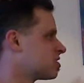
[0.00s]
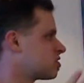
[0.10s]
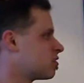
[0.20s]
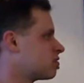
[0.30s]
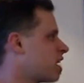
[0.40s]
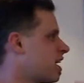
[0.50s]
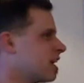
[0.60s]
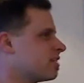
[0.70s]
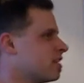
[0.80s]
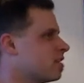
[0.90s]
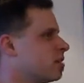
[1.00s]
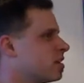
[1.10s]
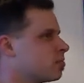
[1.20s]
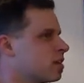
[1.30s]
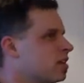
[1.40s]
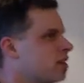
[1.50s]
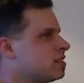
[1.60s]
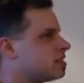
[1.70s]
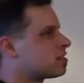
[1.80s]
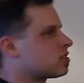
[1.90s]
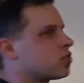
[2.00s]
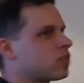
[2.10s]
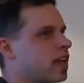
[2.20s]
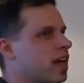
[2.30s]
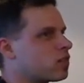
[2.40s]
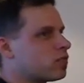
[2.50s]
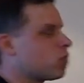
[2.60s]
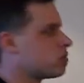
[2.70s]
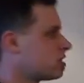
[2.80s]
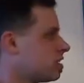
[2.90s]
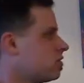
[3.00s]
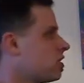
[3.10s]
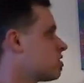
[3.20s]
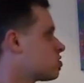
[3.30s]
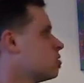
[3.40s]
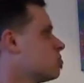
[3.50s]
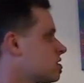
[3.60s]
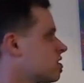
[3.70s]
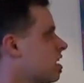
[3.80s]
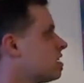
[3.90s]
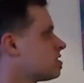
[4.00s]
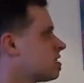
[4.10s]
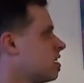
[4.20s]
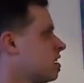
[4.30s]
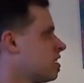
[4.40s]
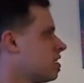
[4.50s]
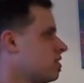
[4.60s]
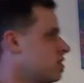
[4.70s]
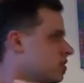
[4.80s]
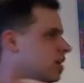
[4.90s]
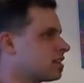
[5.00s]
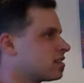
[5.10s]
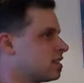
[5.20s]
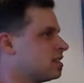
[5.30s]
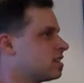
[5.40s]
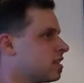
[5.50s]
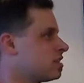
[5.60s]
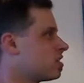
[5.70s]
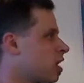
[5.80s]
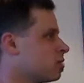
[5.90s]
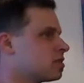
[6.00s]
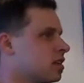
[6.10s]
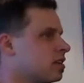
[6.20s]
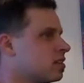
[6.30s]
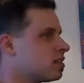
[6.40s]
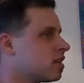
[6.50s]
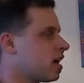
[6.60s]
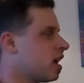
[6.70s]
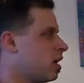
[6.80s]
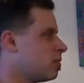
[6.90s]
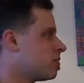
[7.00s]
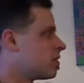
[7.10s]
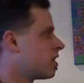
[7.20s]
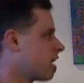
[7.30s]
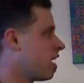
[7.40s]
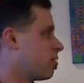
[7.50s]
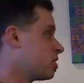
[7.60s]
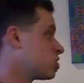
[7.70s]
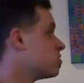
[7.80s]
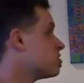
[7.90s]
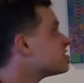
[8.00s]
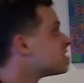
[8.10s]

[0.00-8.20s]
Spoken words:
the sort of grey area in the middle, but this is the sort of counterforce that if you get too precise, you get to these silly types that aren't that good.